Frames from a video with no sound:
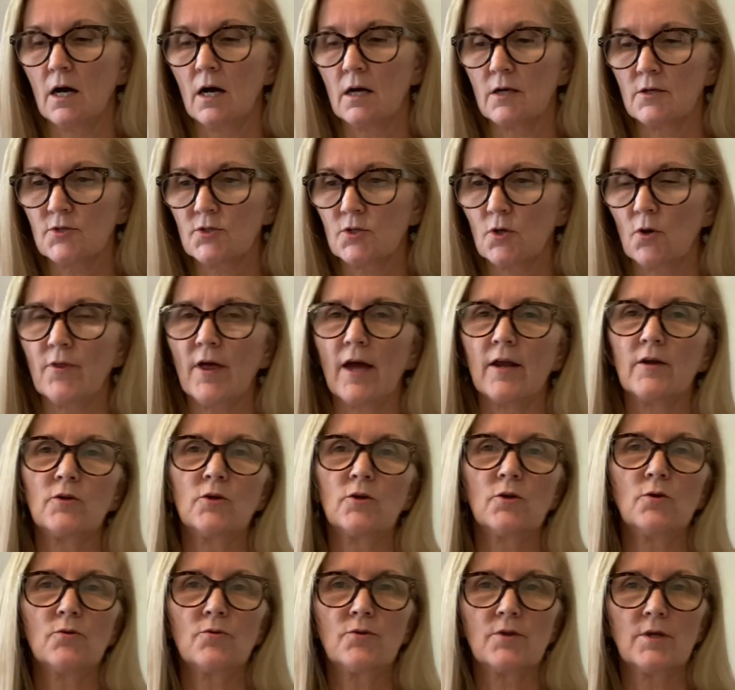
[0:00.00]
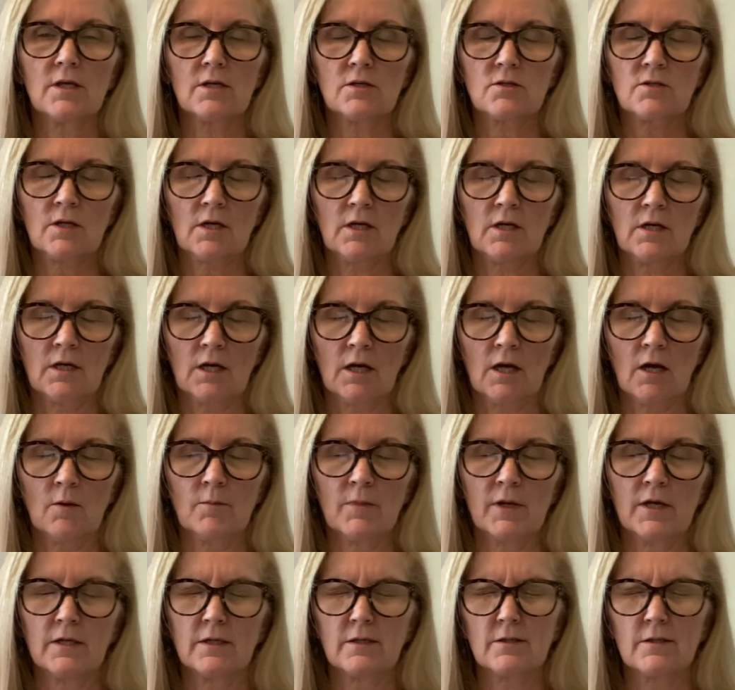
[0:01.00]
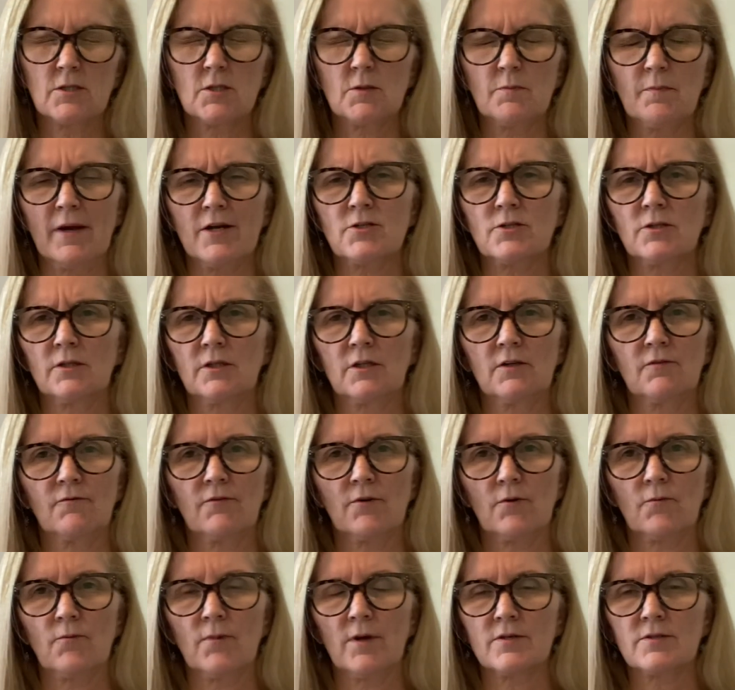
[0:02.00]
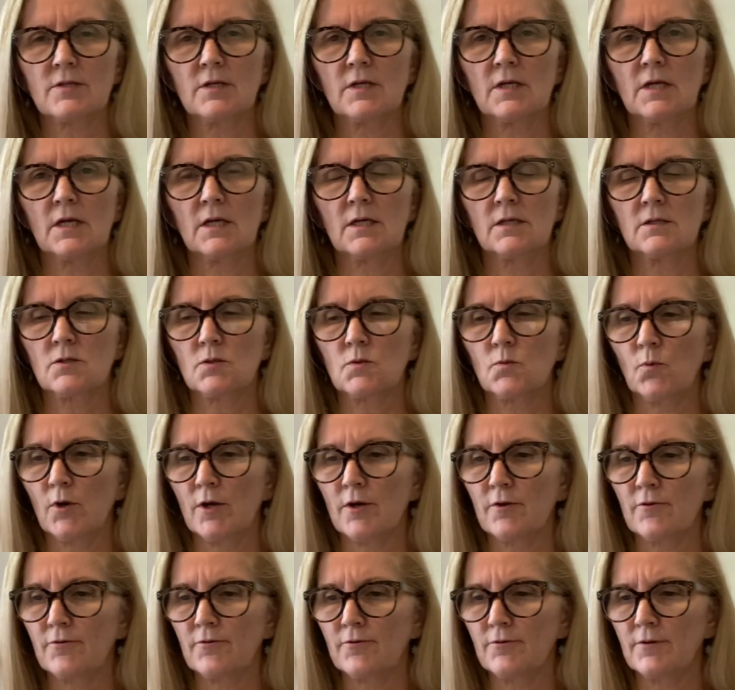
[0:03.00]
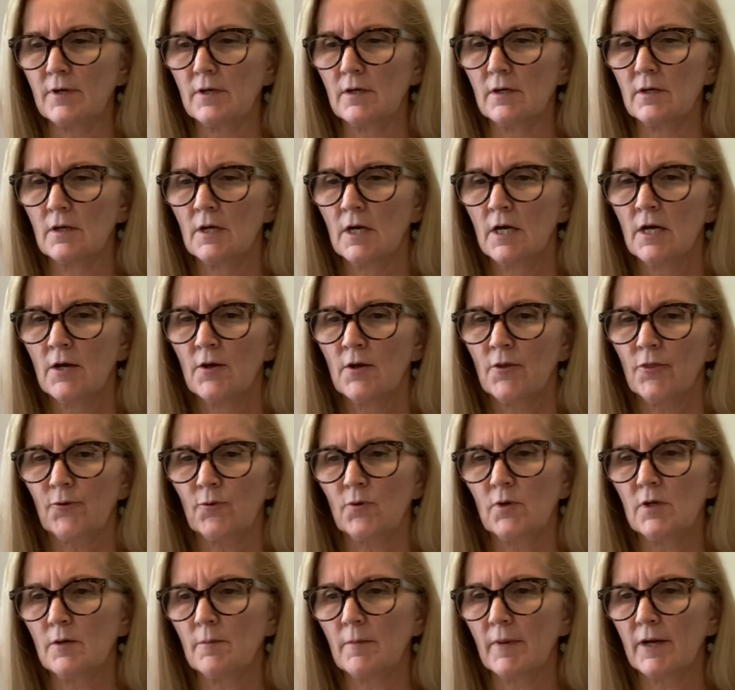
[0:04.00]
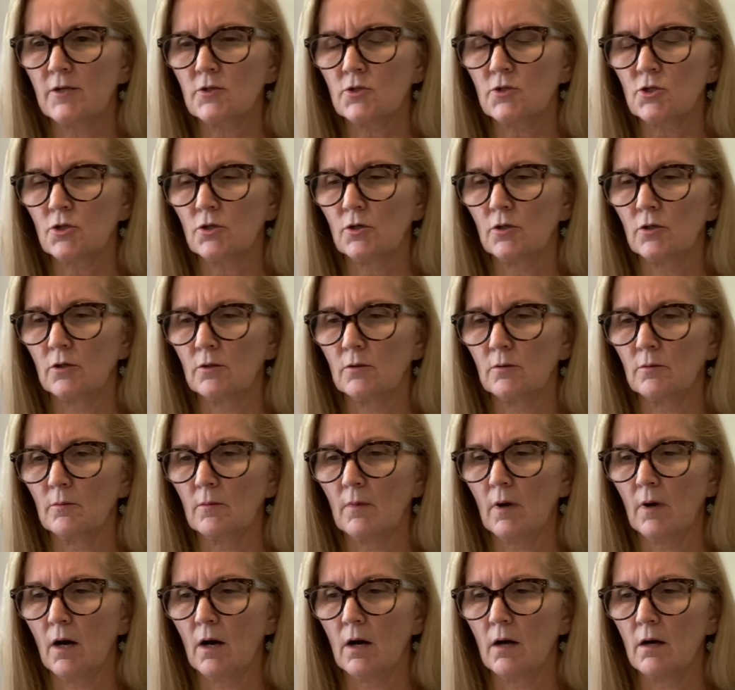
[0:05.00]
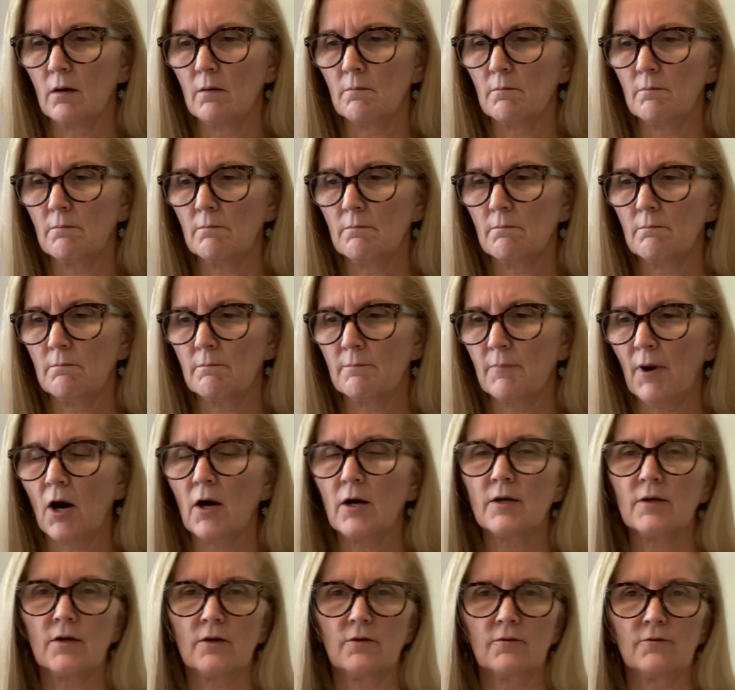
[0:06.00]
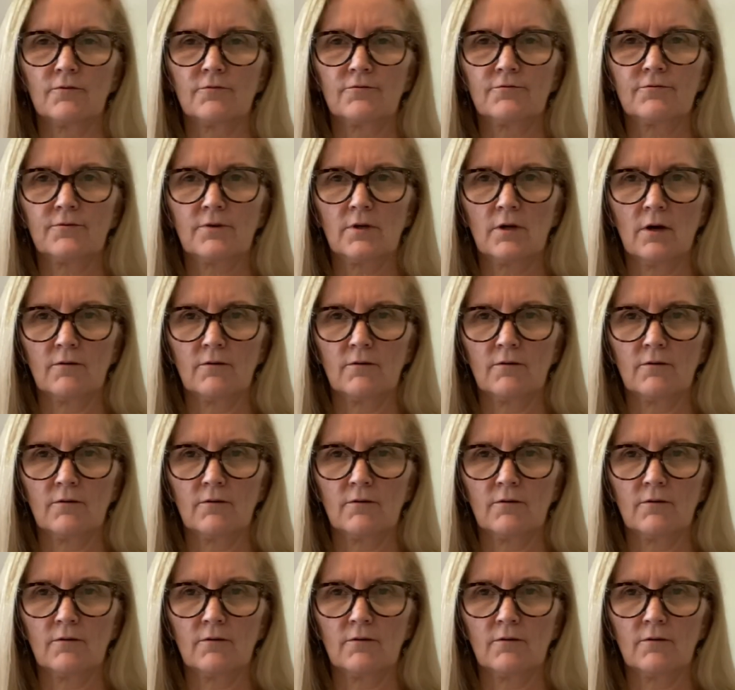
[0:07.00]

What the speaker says: so that new things can come in, especially if it resonates with the three-dimensional part of